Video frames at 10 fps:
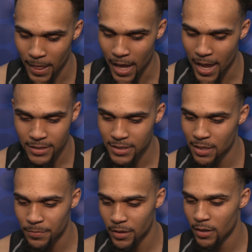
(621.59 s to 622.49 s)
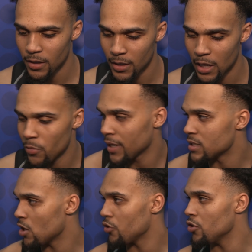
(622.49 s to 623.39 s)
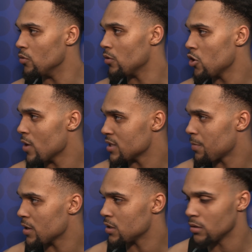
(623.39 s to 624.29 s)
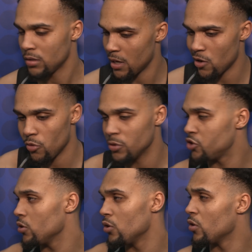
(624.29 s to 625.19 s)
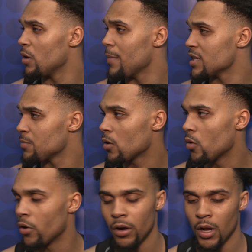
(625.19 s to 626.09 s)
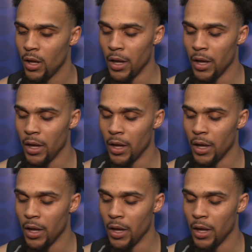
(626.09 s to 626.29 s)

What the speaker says: Yeah, just simply, they want to get to know you as a person. They know what you can do on the basketball court.